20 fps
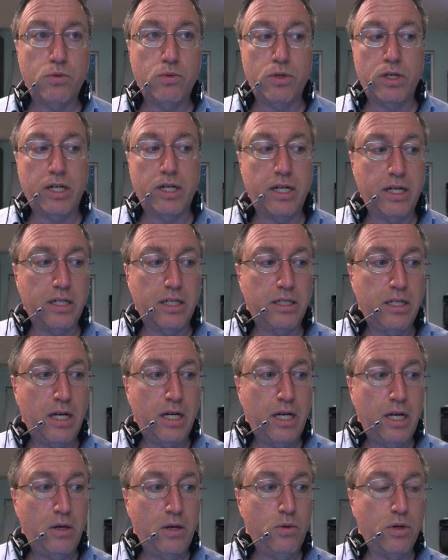We're
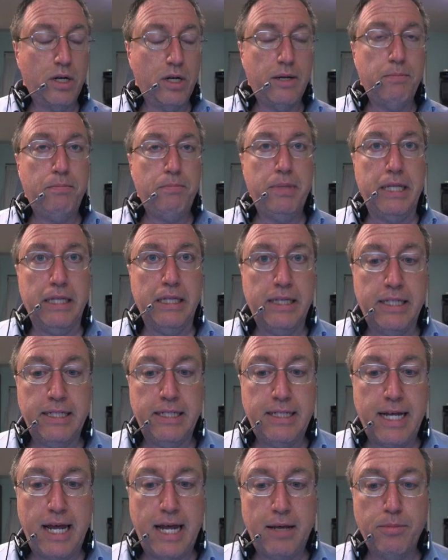going to build the
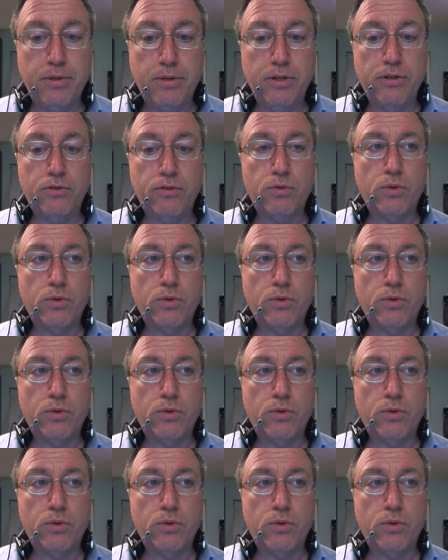tables,